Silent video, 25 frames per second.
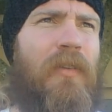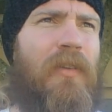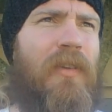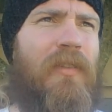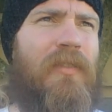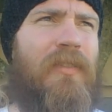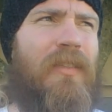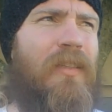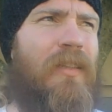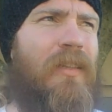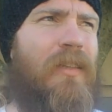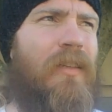
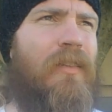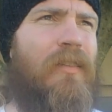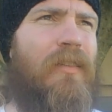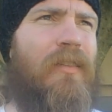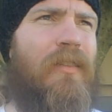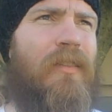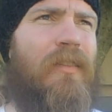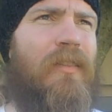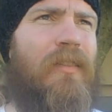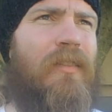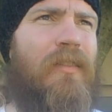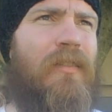It's like,
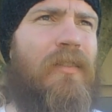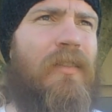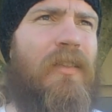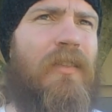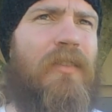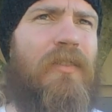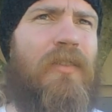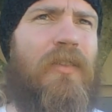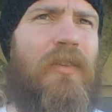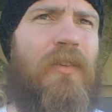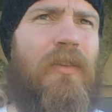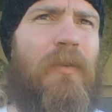
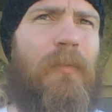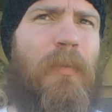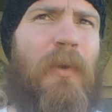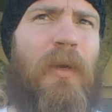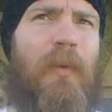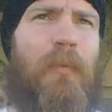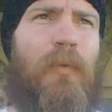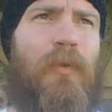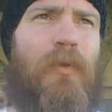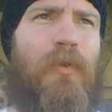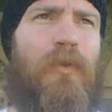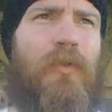these are
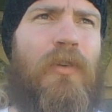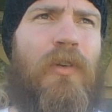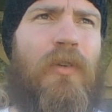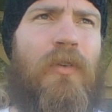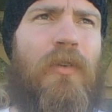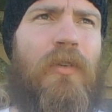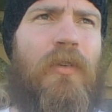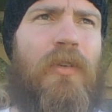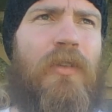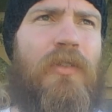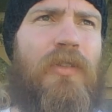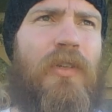people who don't
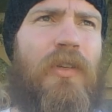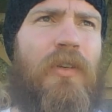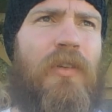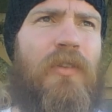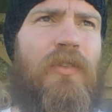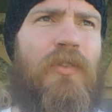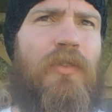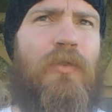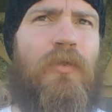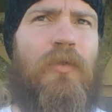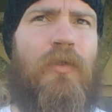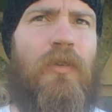go to
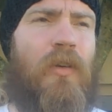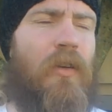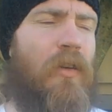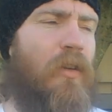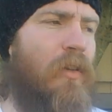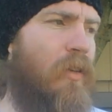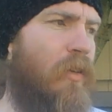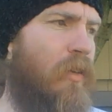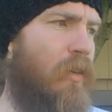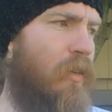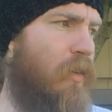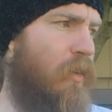church, who
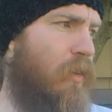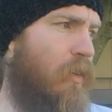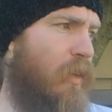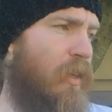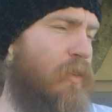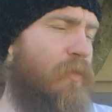are,